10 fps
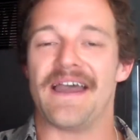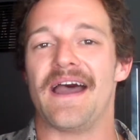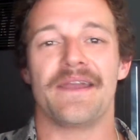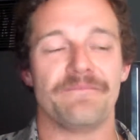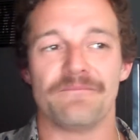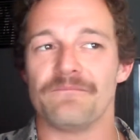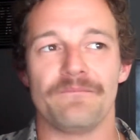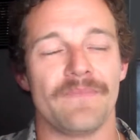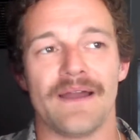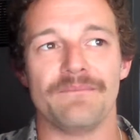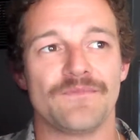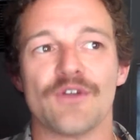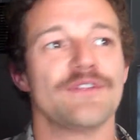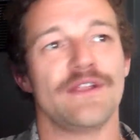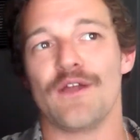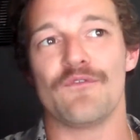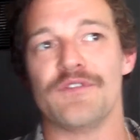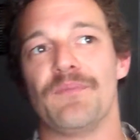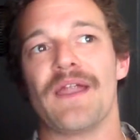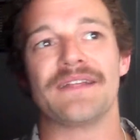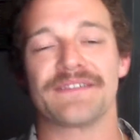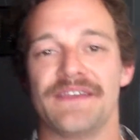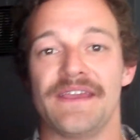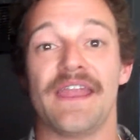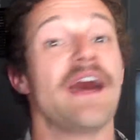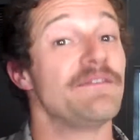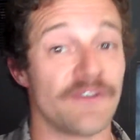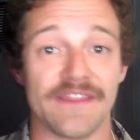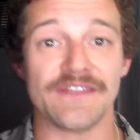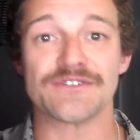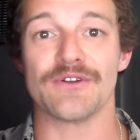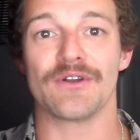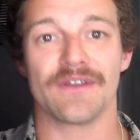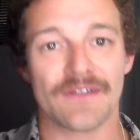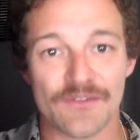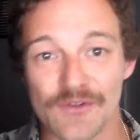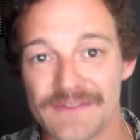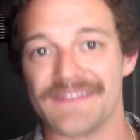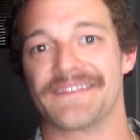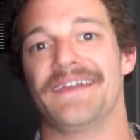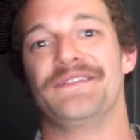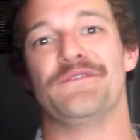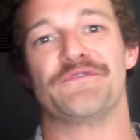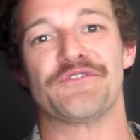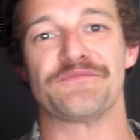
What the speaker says: I'm totally in love with Polanski and Alfred Hitchcock, so that kind of...